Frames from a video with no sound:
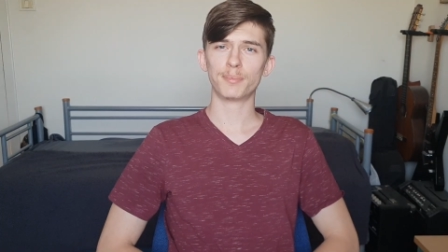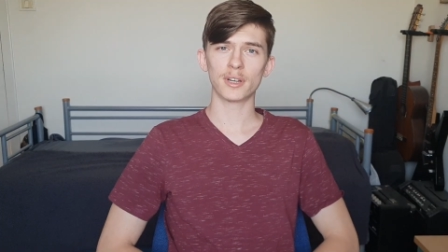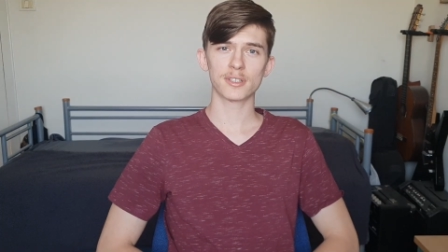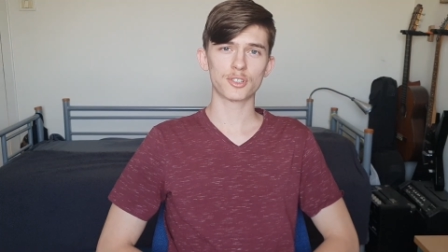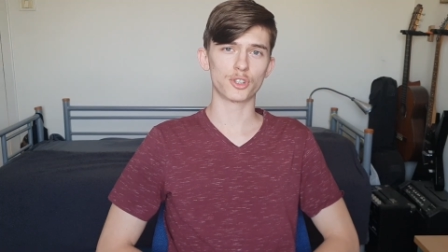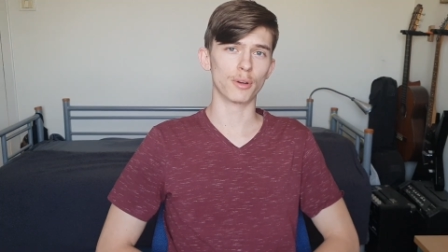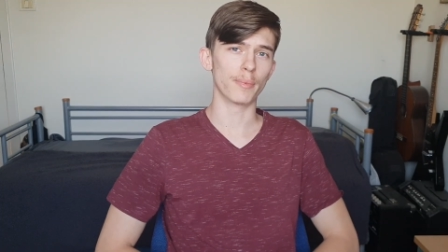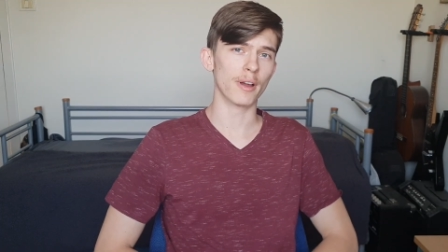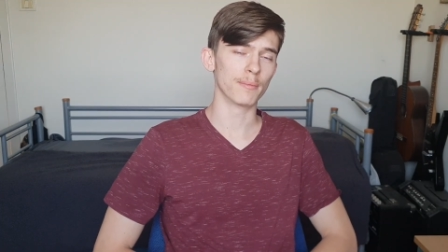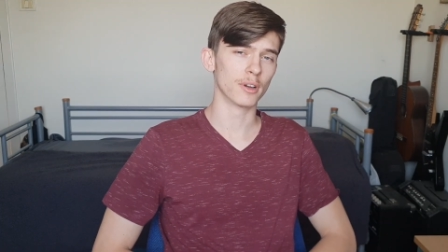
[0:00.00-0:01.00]
puzzle shop
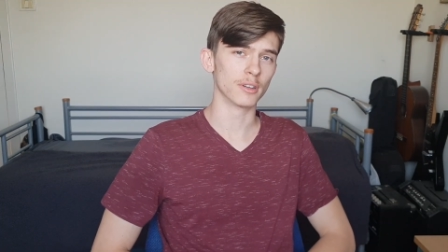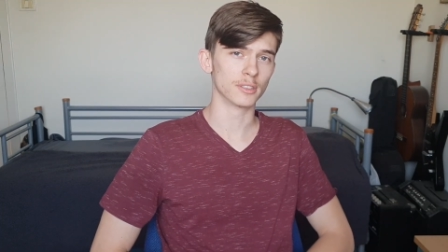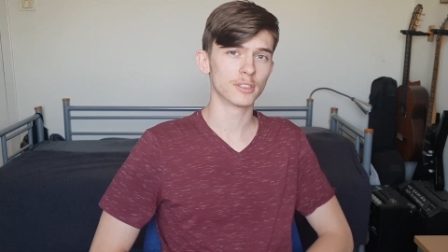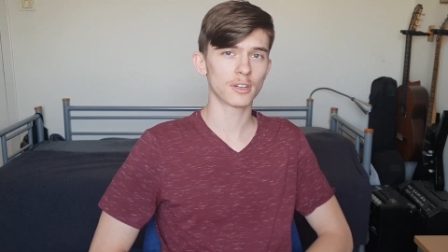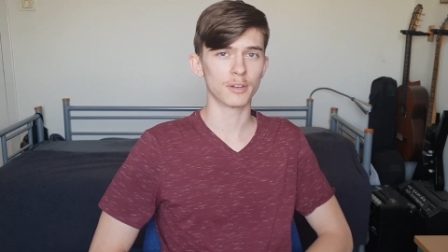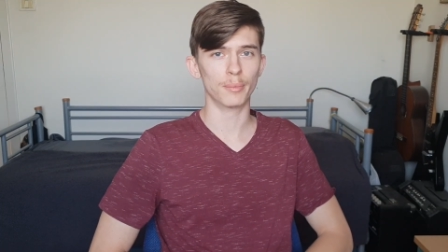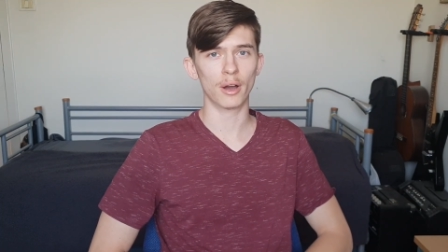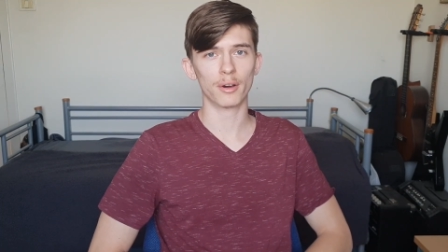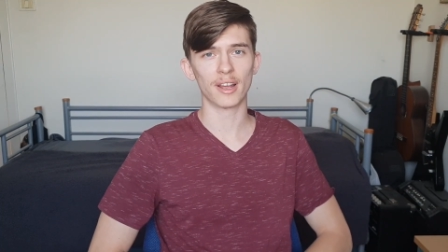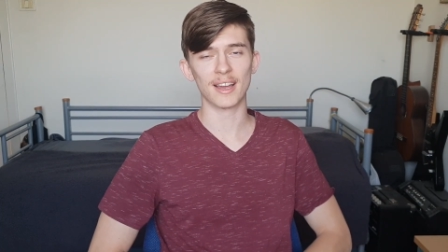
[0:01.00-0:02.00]
I'm gonna talk
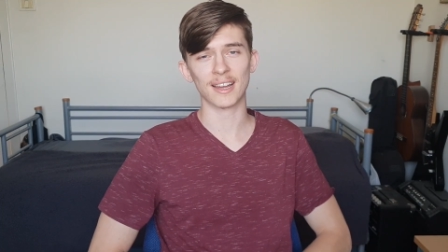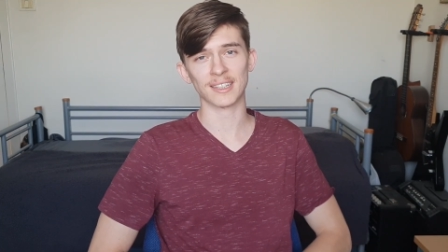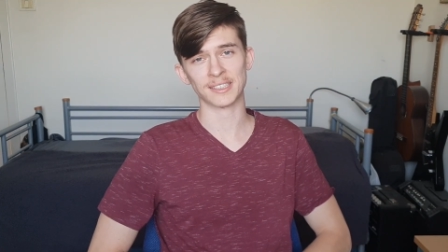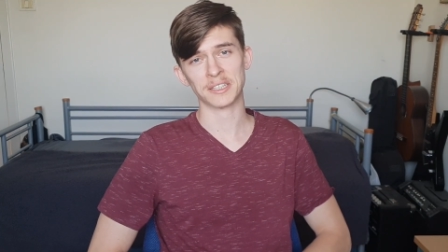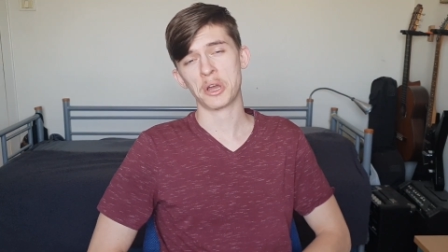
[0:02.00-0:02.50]
about is